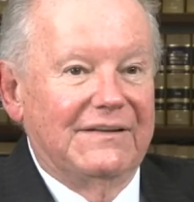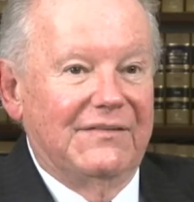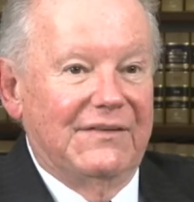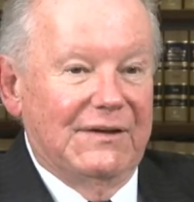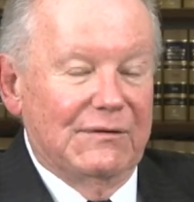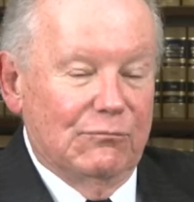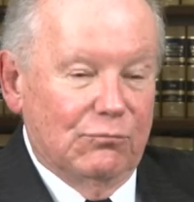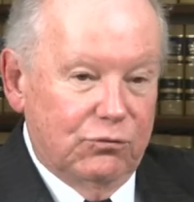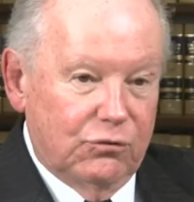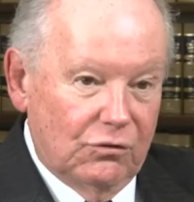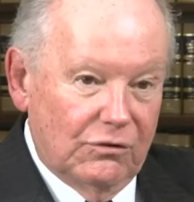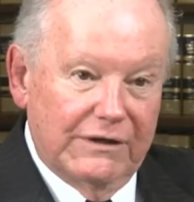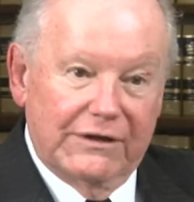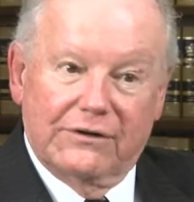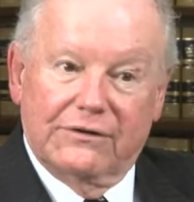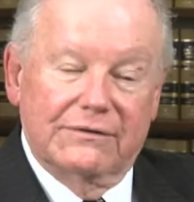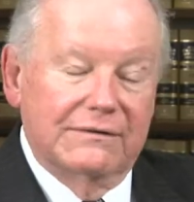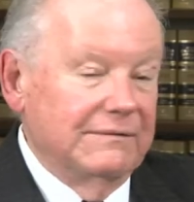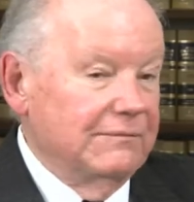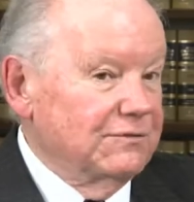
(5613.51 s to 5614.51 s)
The
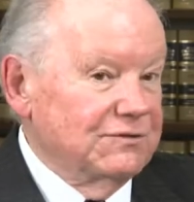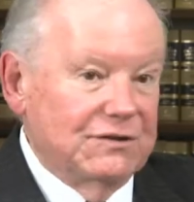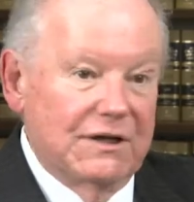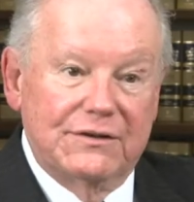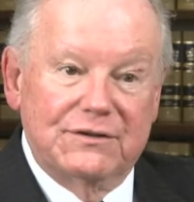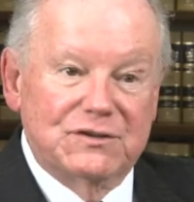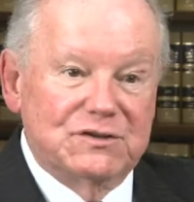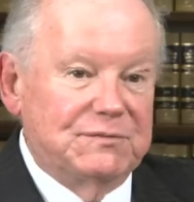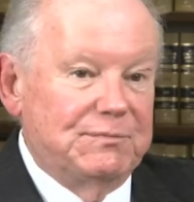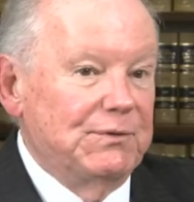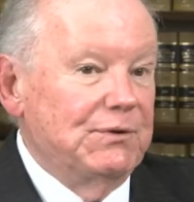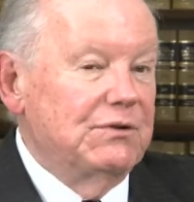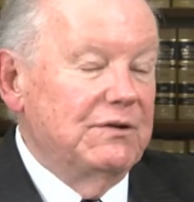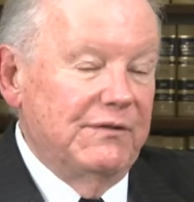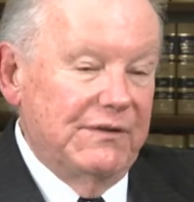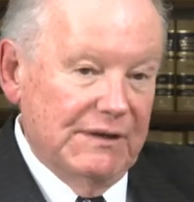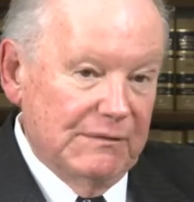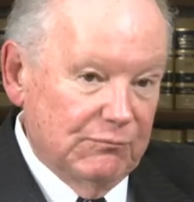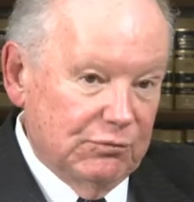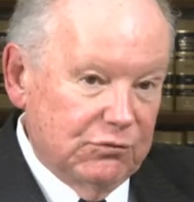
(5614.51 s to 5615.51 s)
employer was
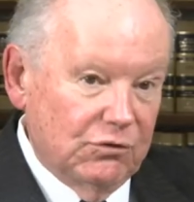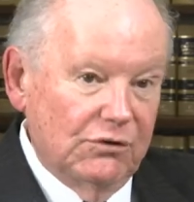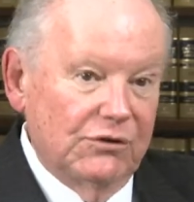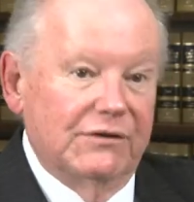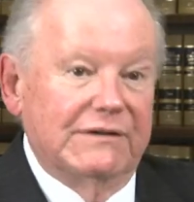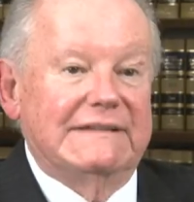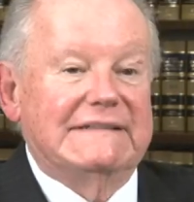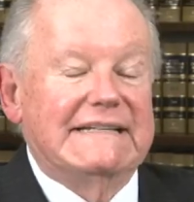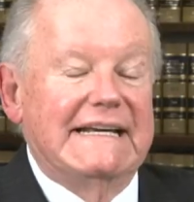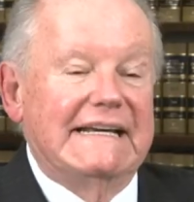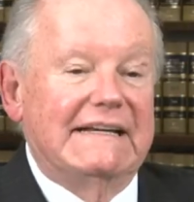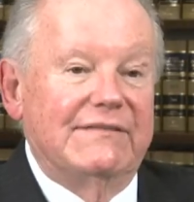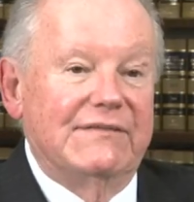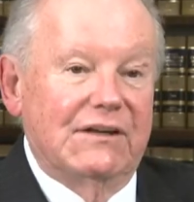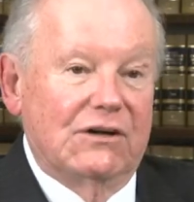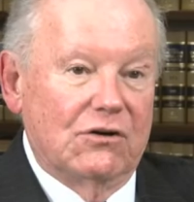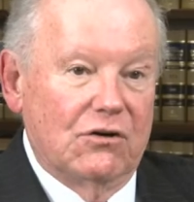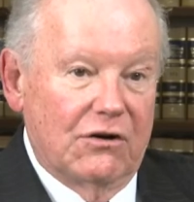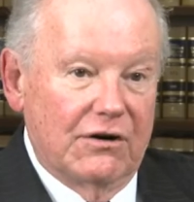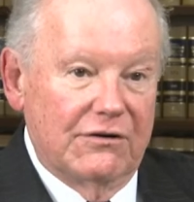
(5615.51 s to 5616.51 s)
undisputed. The employer had taken
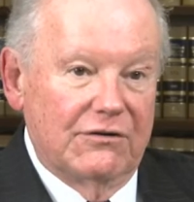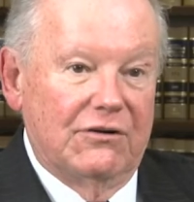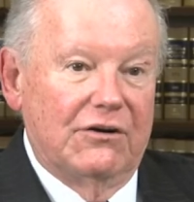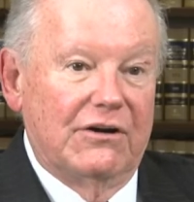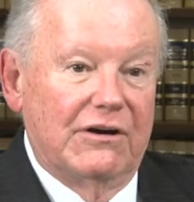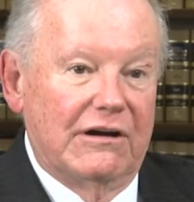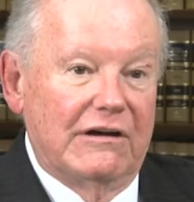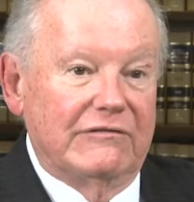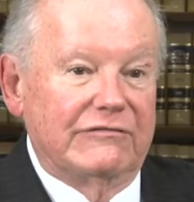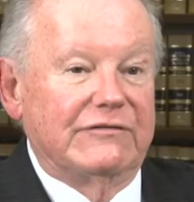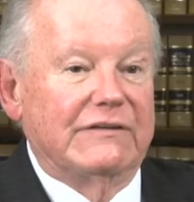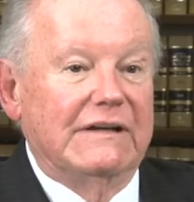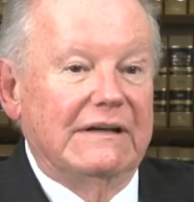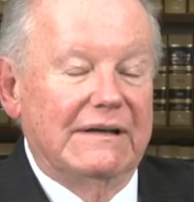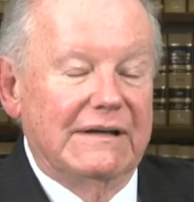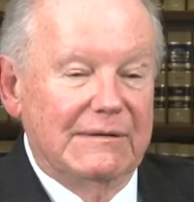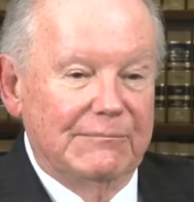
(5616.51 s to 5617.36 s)
the guard off.